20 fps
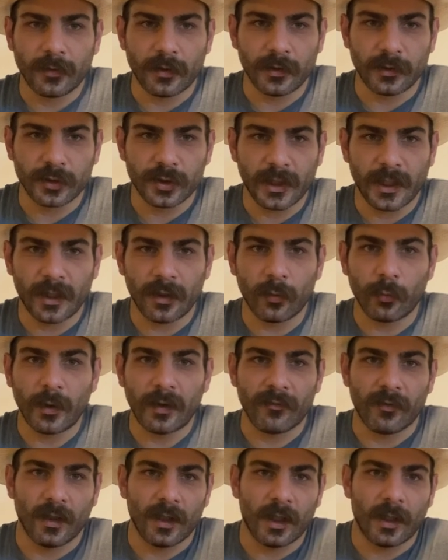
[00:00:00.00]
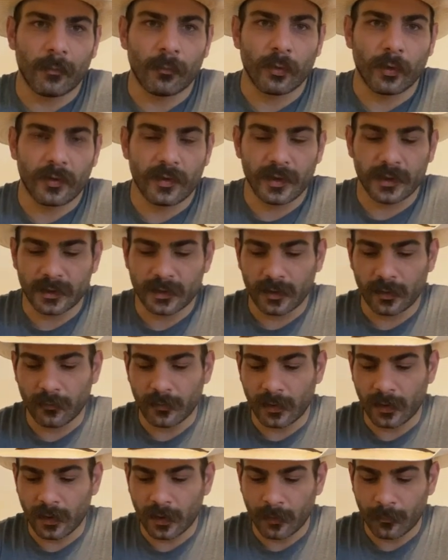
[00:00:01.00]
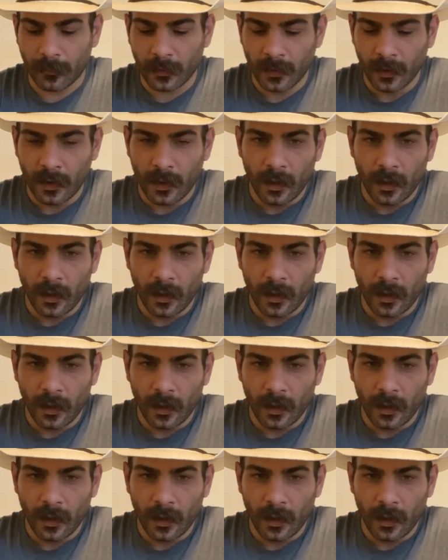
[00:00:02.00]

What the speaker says: to the channel. We have a lot more things coming up.